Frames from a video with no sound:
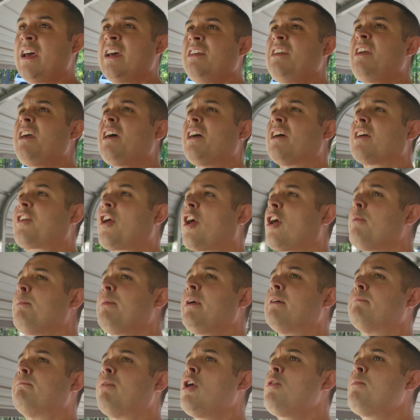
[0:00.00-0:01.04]
Yeah,
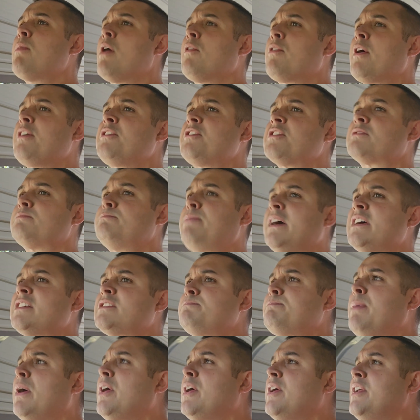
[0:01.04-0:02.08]
Kirby and Bobo, they're just
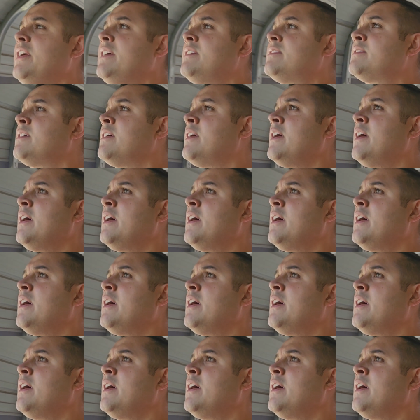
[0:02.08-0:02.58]
best buddies.